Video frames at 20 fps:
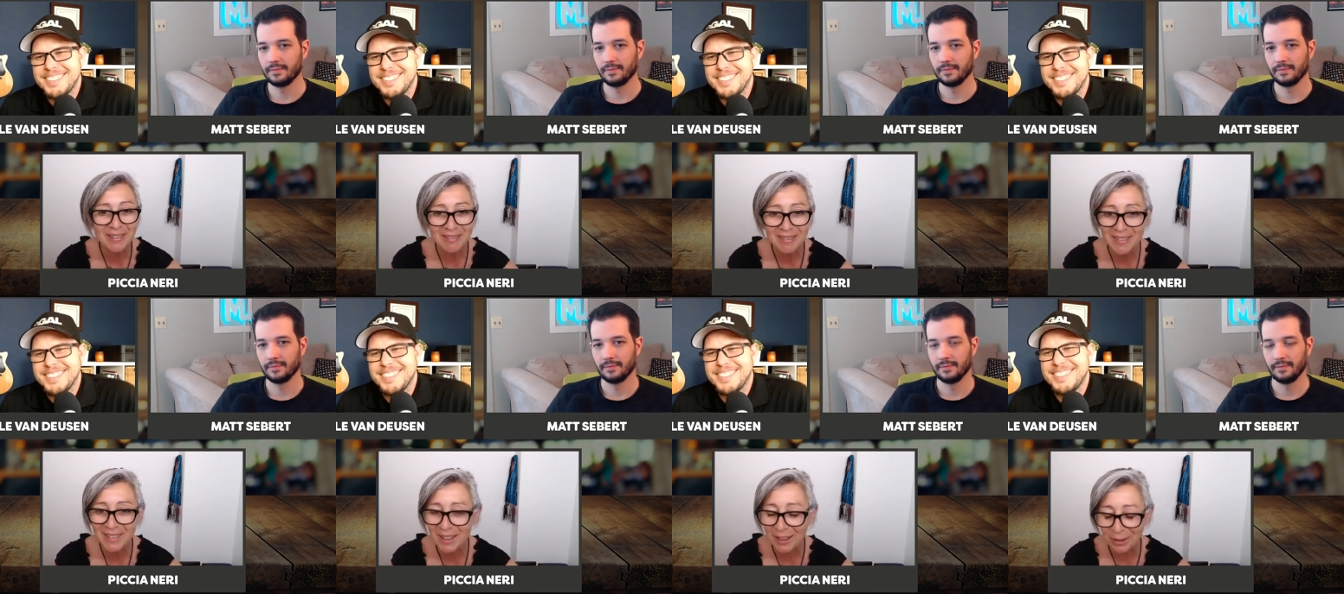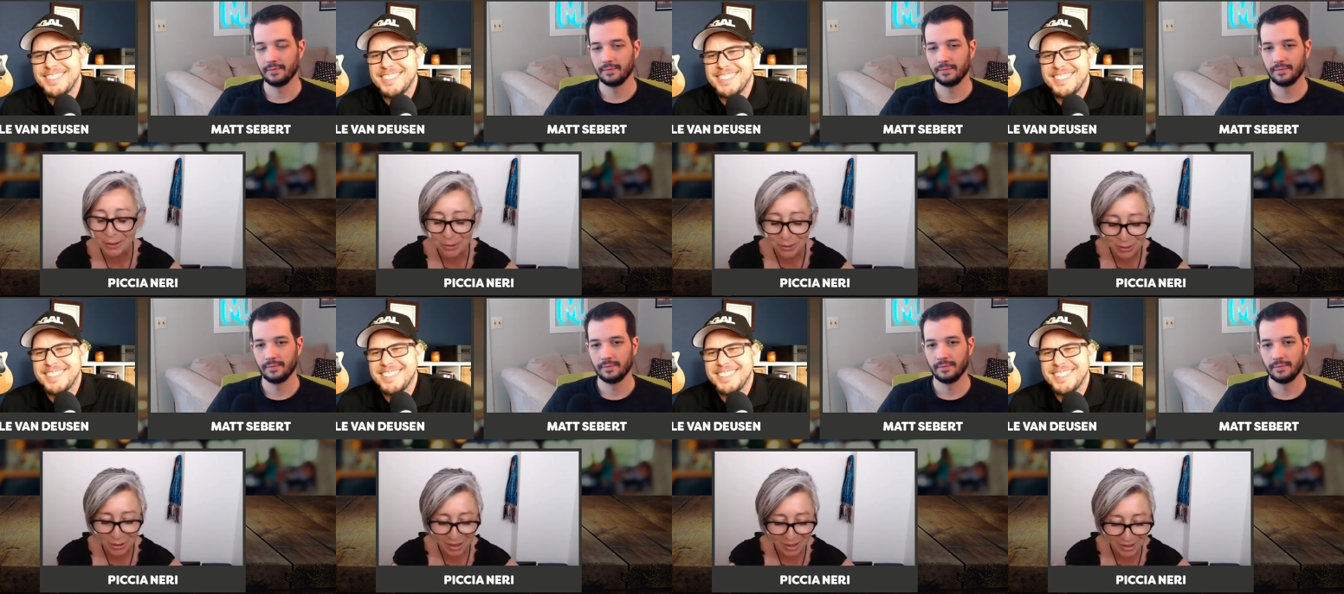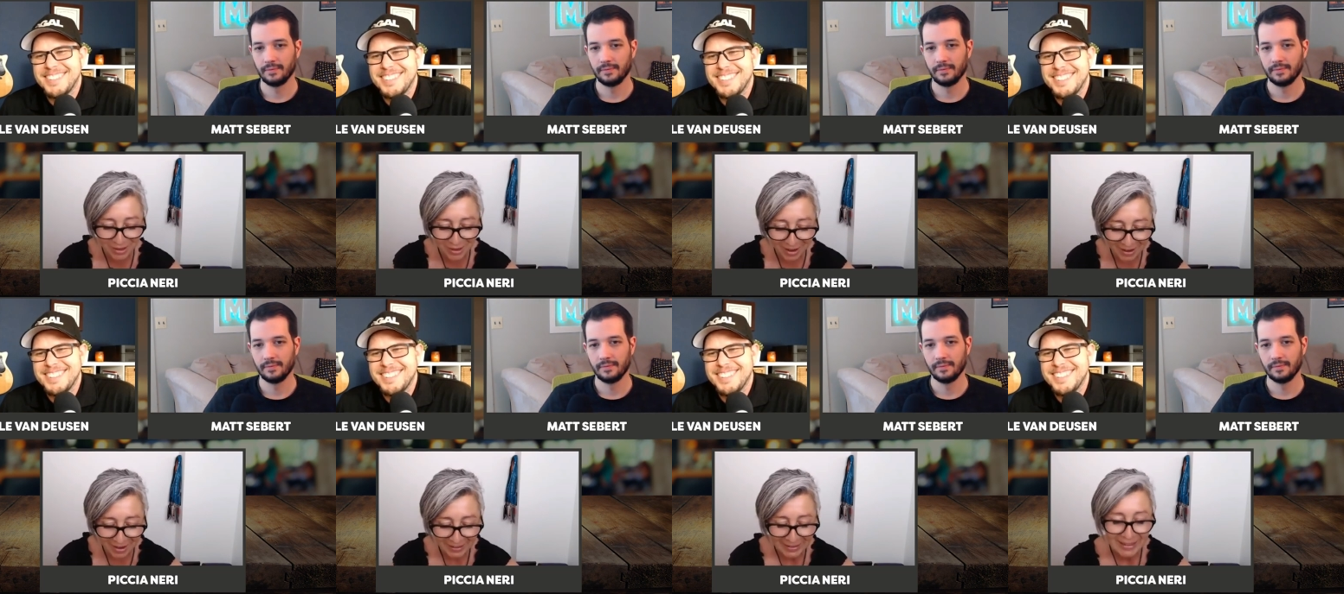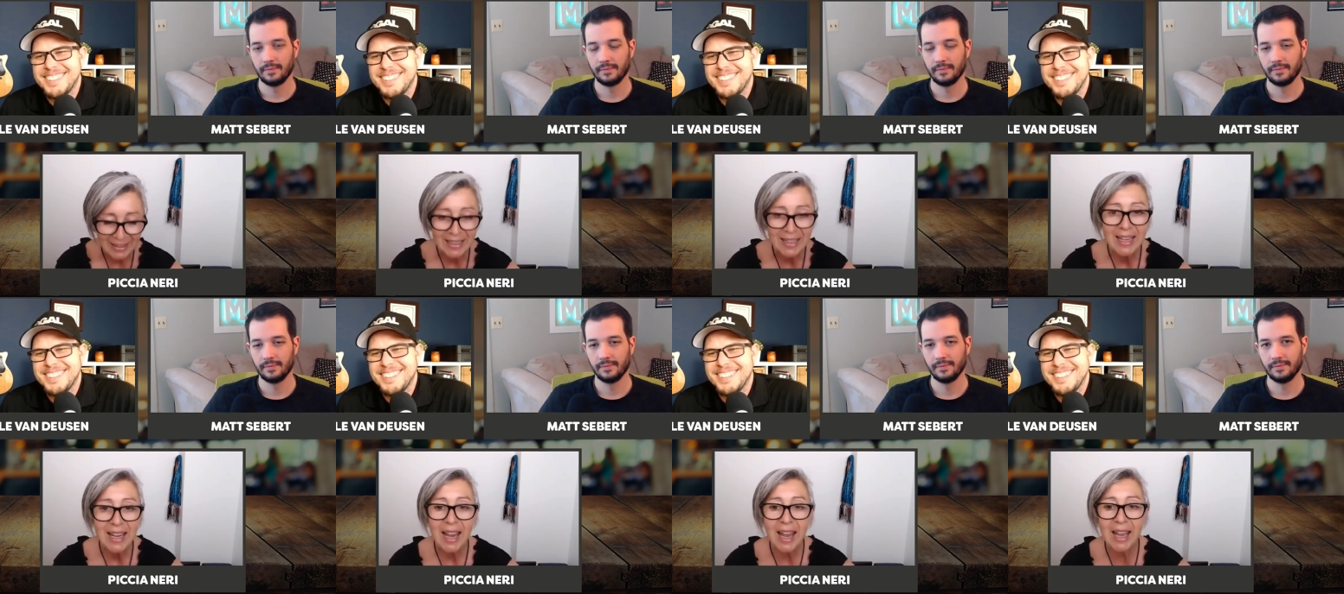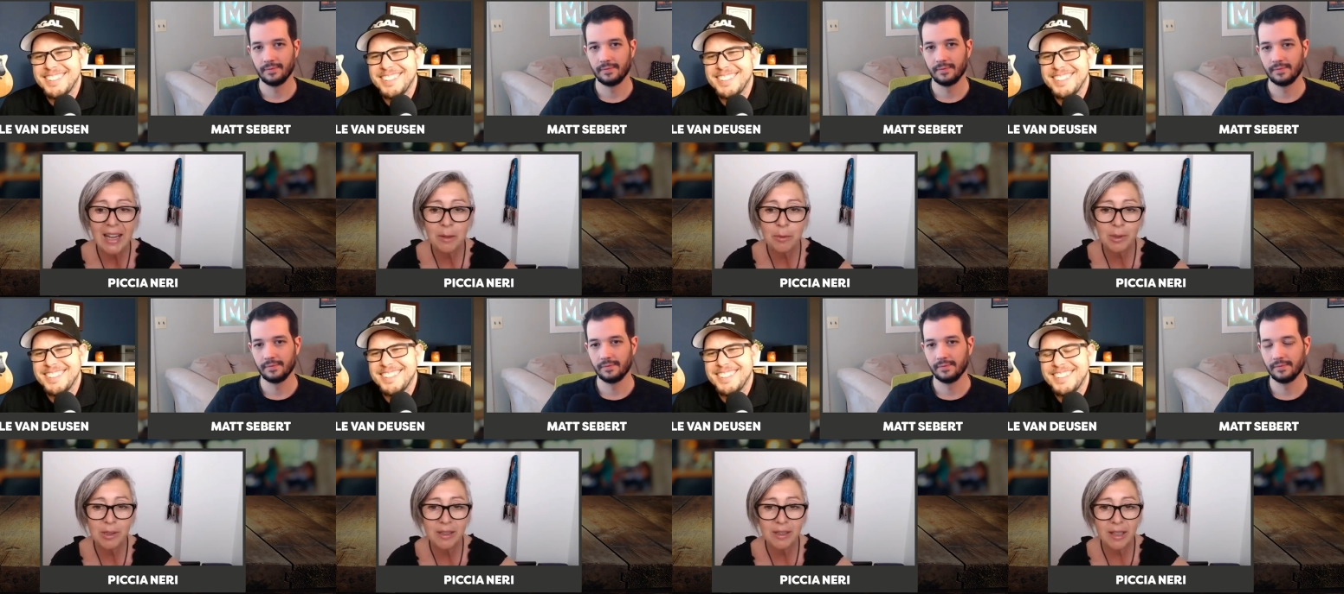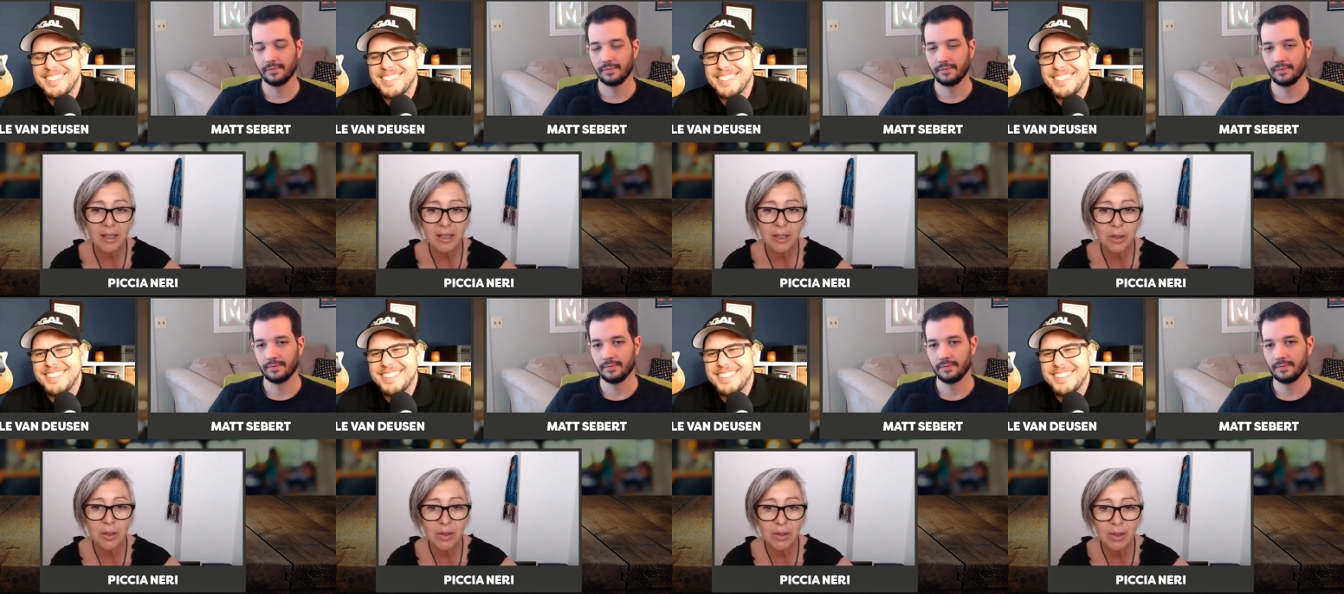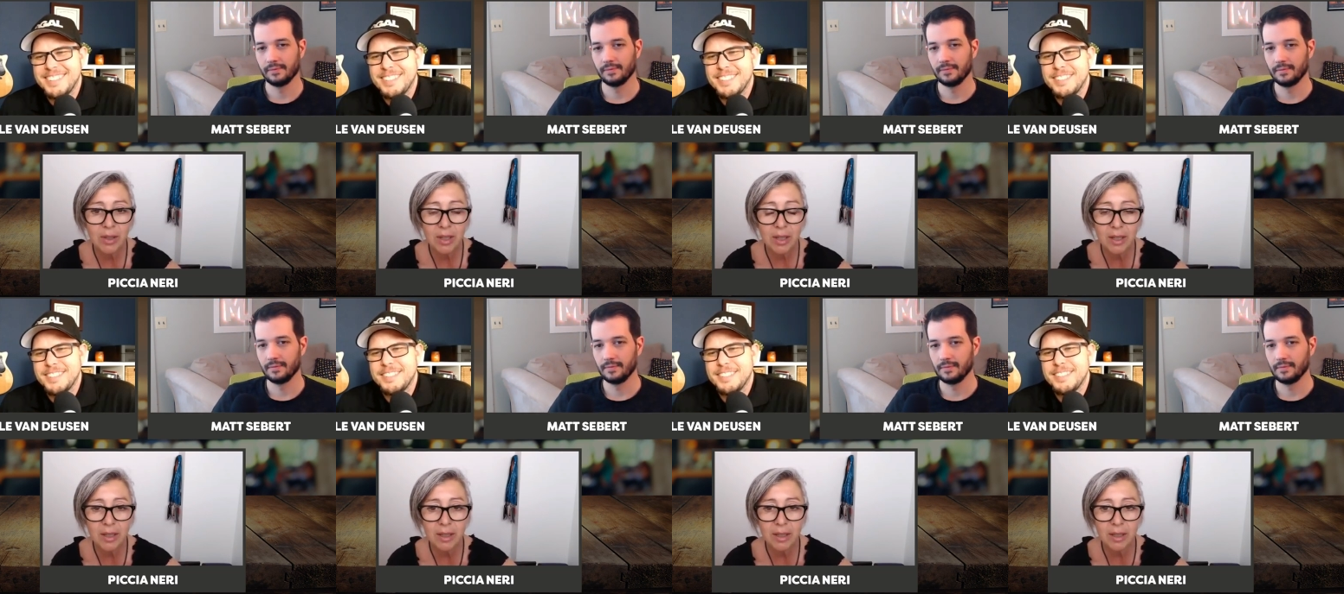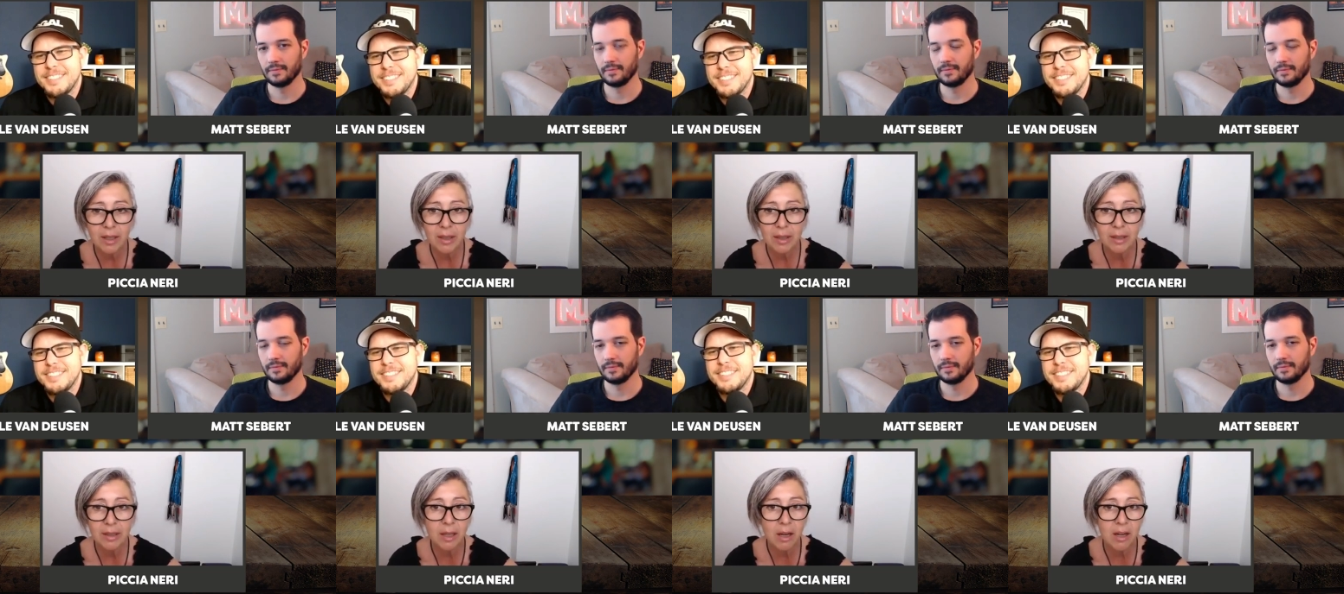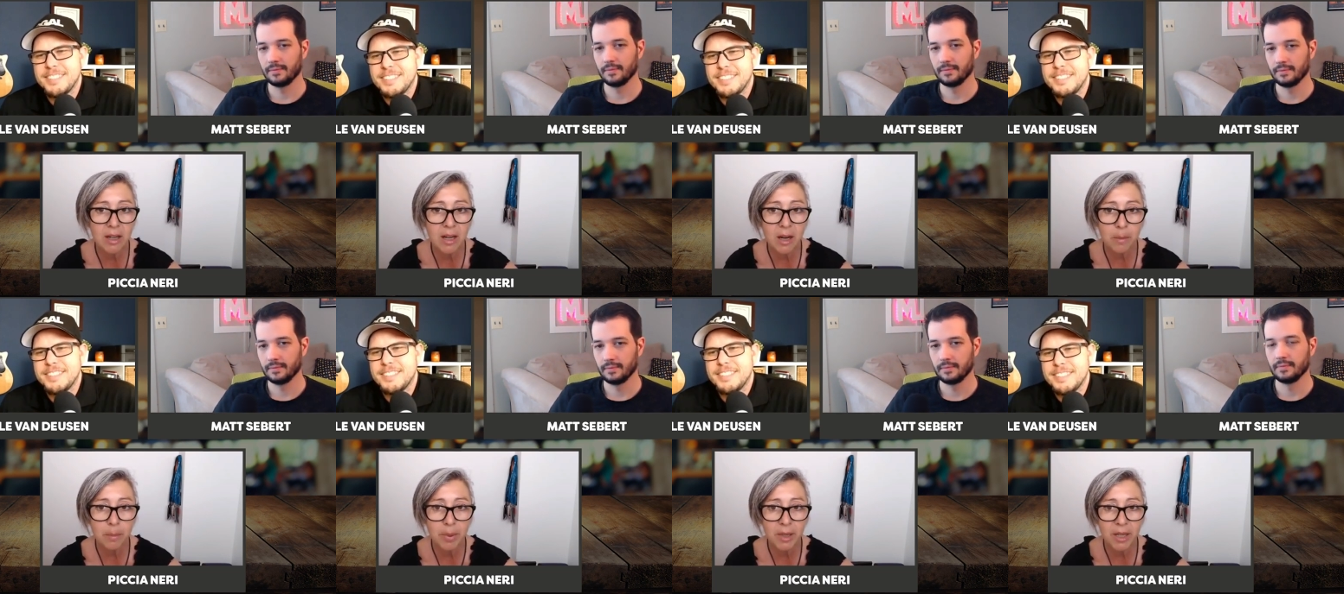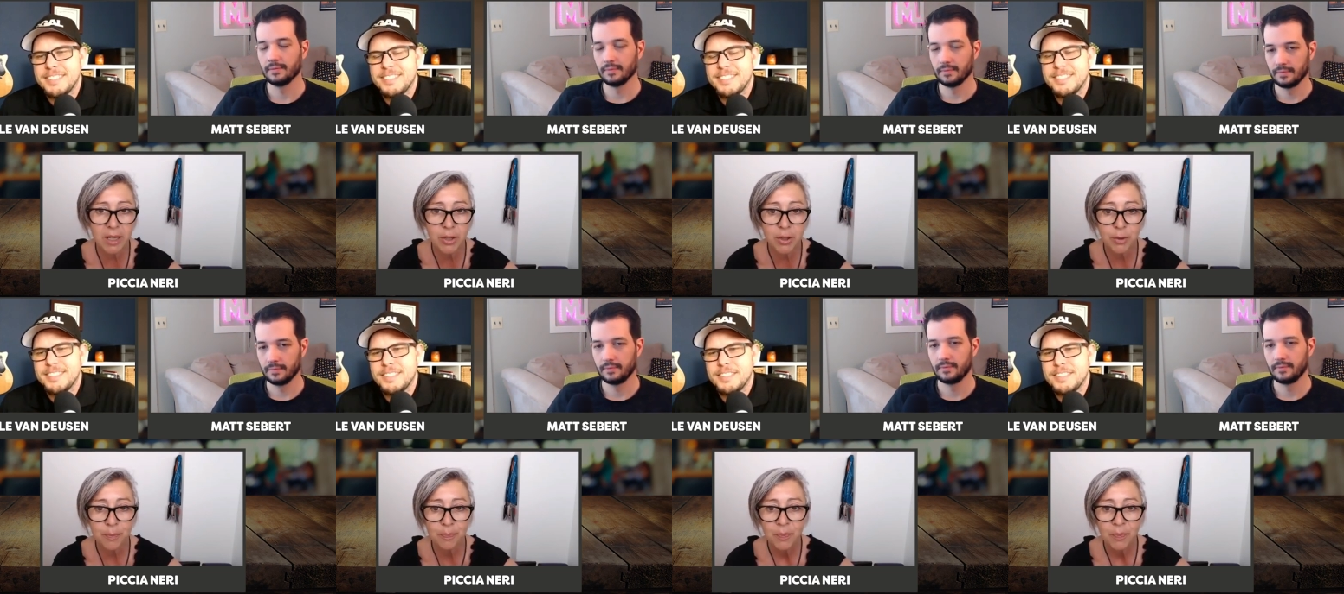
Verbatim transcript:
Speaker 1: Nothing to change there, and it will take you to the uh, sign up page.